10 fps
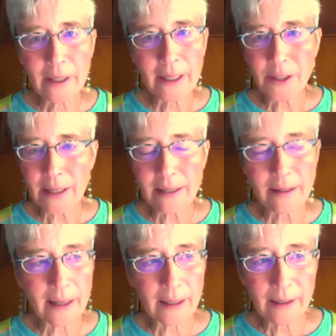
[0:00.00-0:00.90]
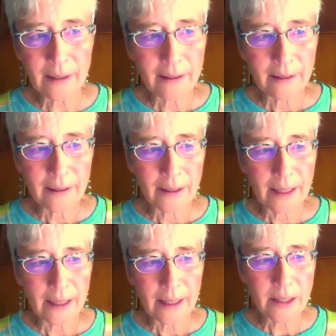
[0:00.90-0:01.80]
just think
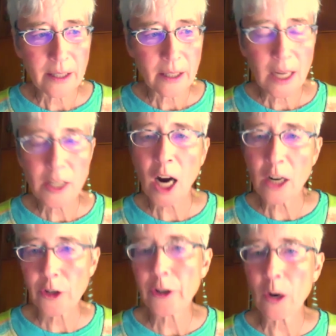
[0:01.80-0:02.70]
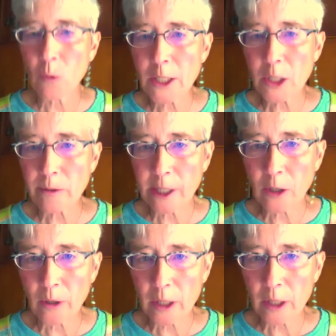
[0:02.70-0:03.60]
it's hard to know what to
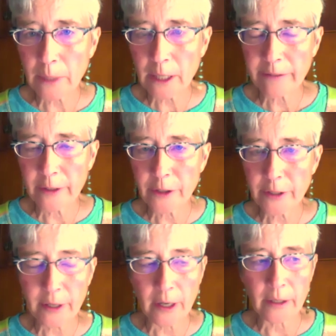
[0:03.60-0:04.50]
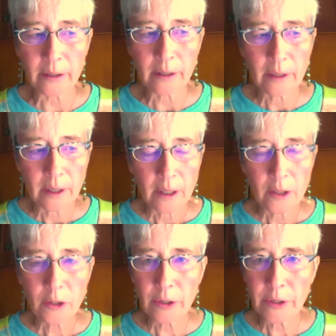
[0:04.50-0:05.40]
record, but if you just are
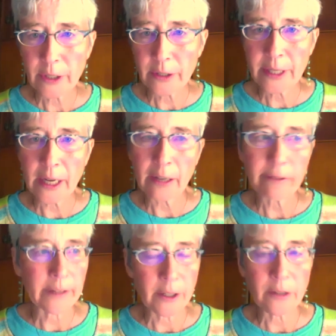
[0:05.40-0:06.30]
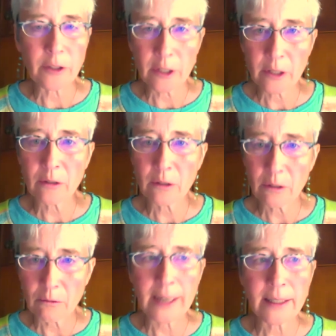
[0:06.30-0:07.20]
true to yourself and you just
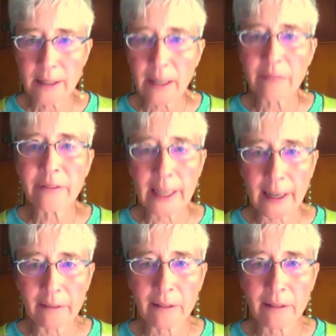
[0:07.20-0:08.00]
write stuff down,